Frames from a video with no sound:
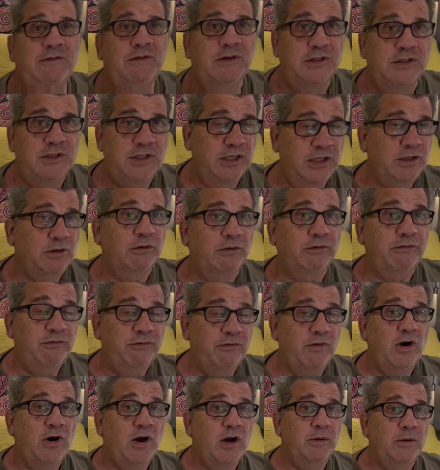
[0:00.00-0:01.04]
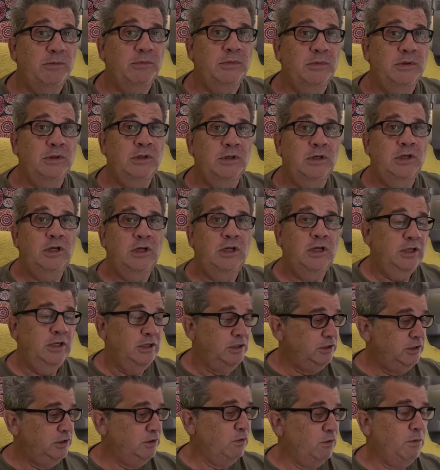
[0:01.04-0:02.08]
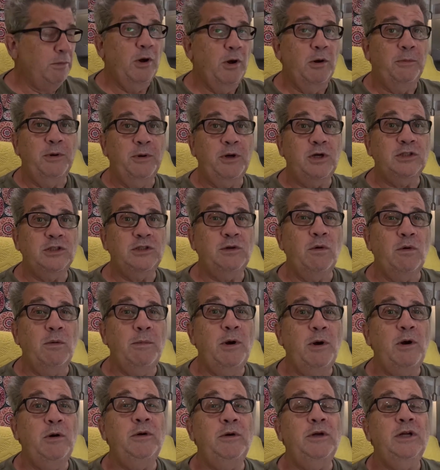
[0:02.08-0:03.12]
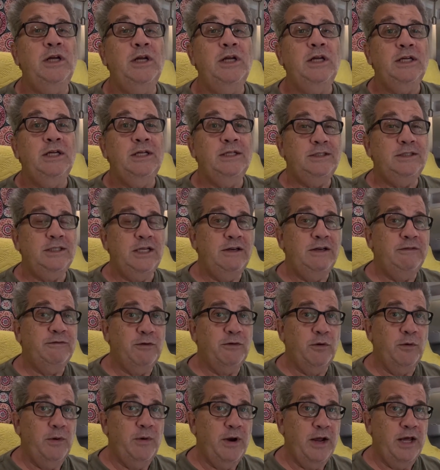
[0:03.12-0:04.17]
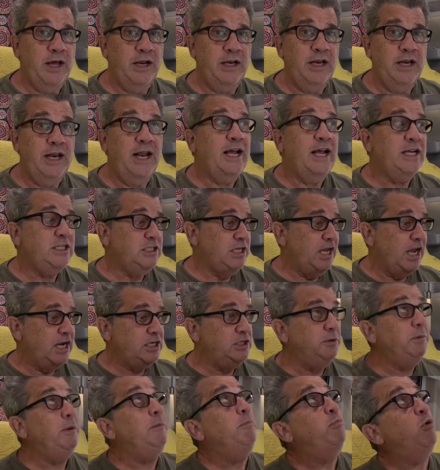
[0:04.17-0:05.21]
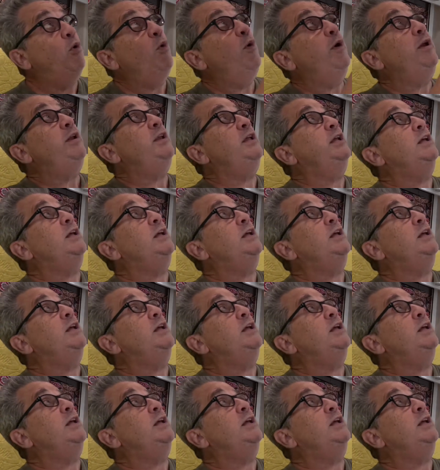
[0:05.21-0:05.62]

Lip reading: a signal from the remote, because the remote is infrared. It has to actually be pointing